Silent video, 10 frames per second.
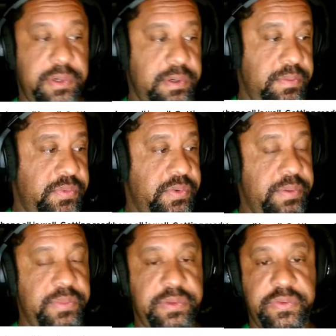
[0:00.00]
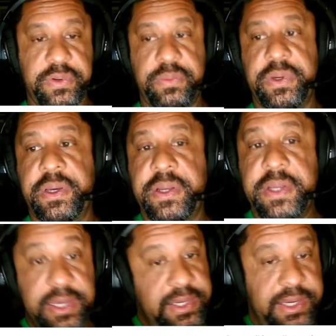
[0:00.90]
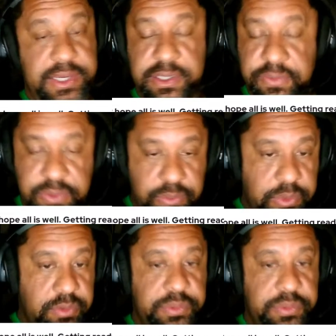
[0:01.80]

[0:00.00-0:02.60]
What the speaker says: Yes, the Freewing will be cheaper, but